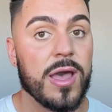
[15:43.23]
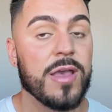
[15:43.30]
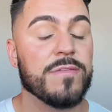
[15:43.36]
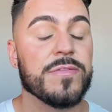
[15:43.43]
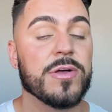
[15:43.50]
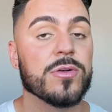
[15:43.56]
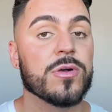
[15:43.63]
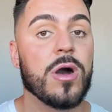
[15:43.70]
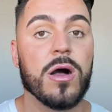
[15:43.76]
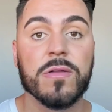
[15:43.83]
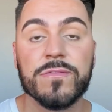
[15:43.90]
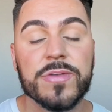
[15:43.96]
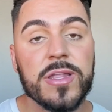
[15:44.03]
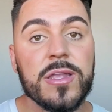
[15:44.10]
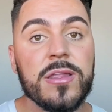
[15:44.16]
I felt
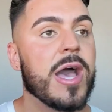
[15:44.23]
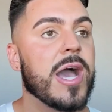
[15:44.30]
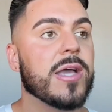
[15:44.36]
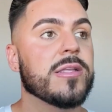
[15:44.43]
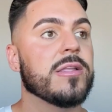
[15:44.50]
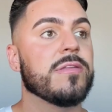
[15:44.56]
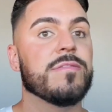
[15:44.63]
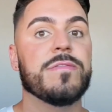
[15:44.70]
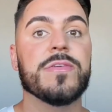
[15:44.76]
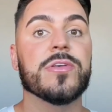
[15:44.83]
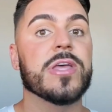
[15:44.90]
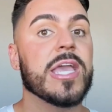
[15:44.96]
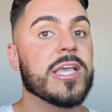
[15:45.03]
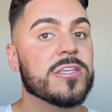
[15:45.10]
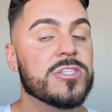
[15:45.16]
confident. I didn't
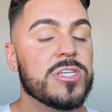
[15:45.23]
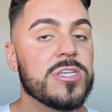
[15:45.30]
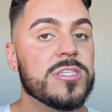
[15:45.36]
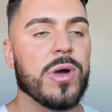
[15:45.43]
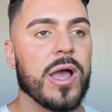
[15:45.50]
feel anxious.